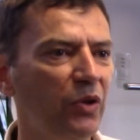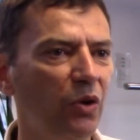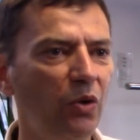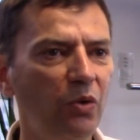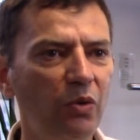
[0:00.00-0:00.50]

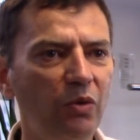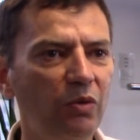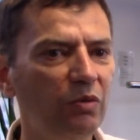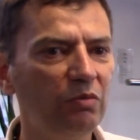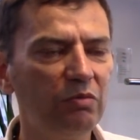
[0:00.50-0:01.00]

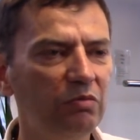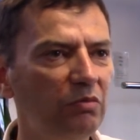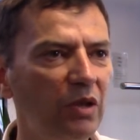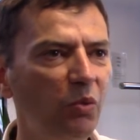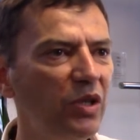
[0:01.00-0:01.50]
who
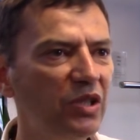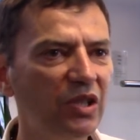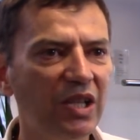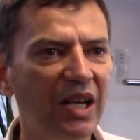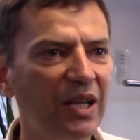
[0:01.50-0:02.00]
in
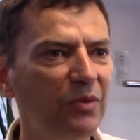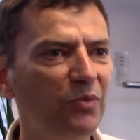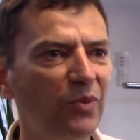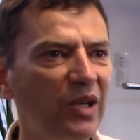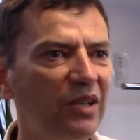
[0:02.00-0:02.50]

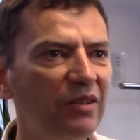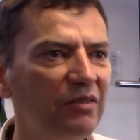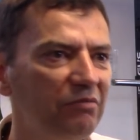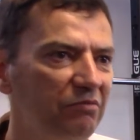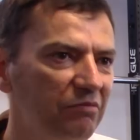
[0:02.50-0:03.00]
wintertime
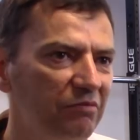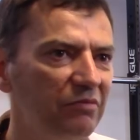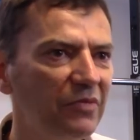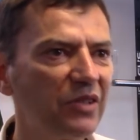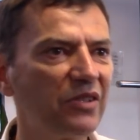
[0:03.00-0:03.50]
when
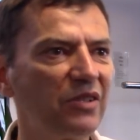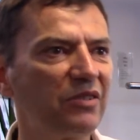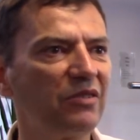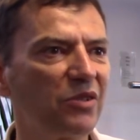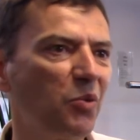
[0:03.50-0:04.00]
it's
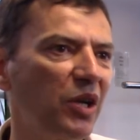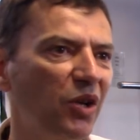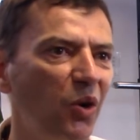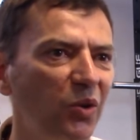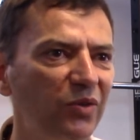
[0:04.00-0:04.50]
it's it's quite
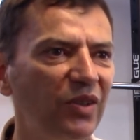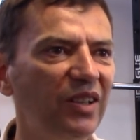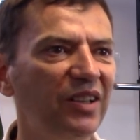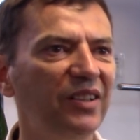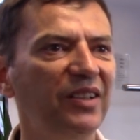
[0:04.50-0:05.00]
cold
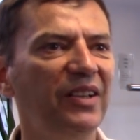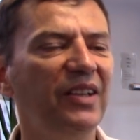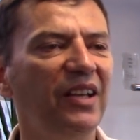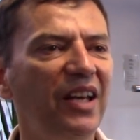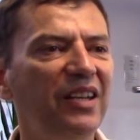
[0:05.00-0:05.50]
uh,
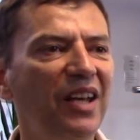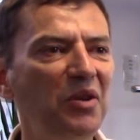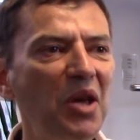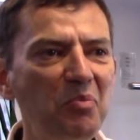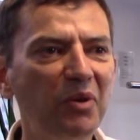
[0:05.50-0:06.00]
in,
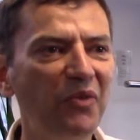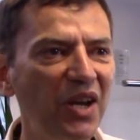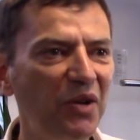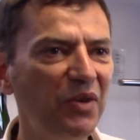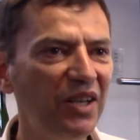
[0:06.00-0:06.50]
in, in
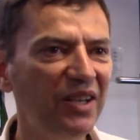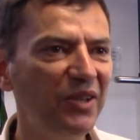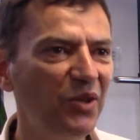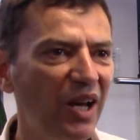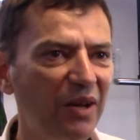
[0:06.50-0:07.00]

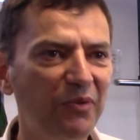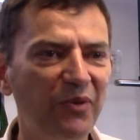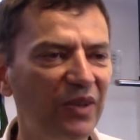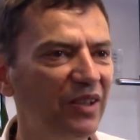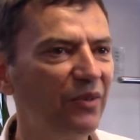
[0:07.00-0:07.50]
Bavaria. You
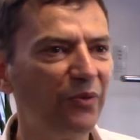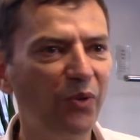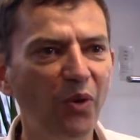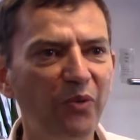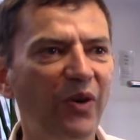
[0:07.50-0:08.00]
have uh,
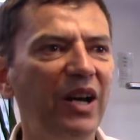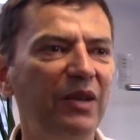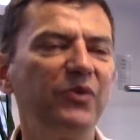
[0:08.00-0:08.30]
four, five,